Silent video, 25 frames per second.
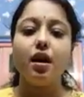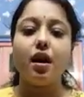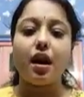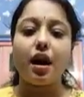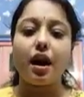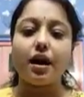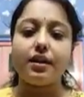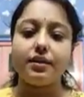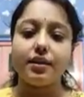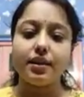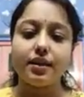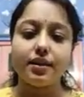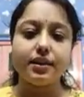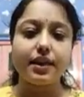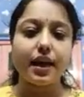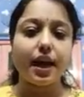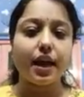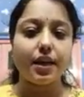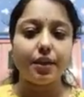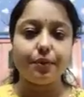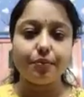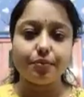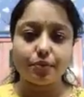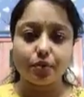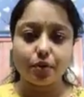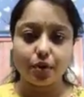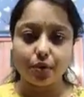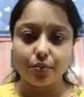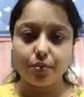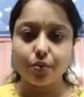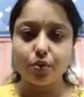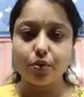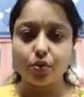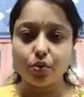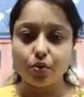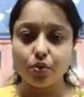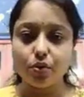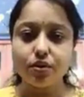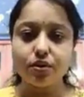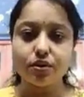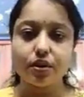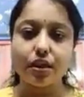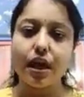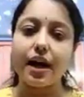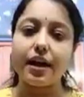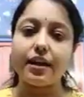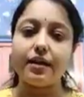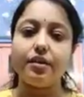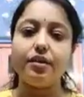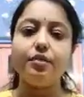other types of roots
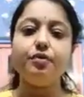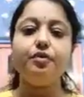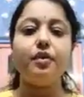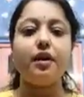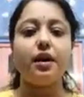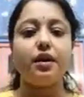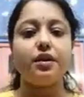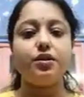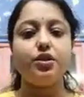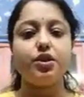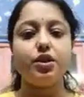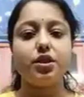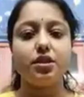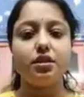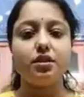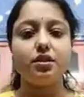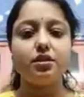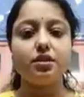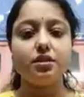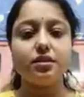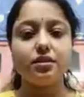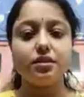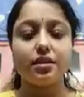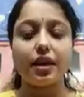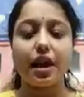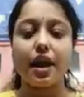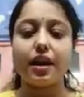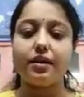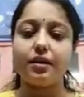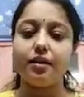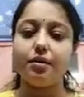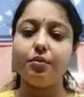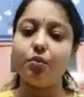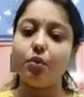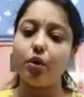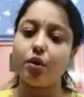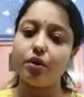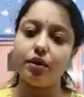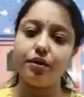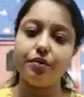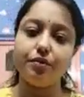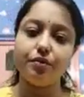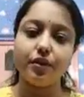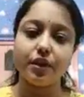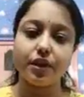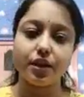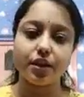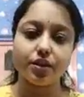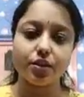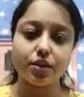and the functions and the
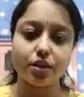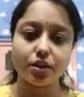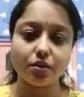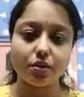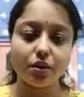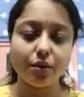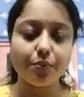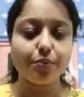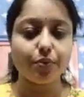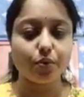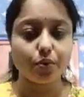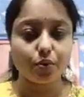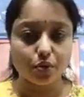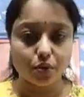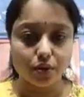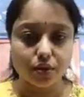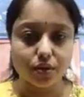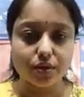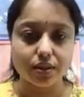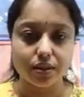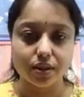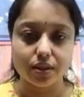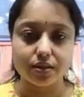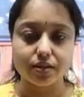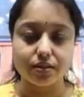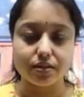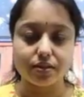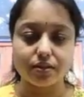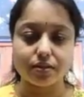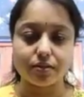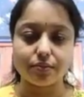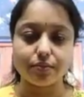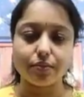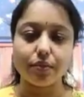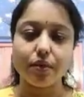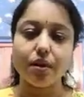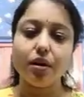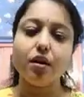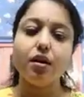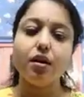modification of root system.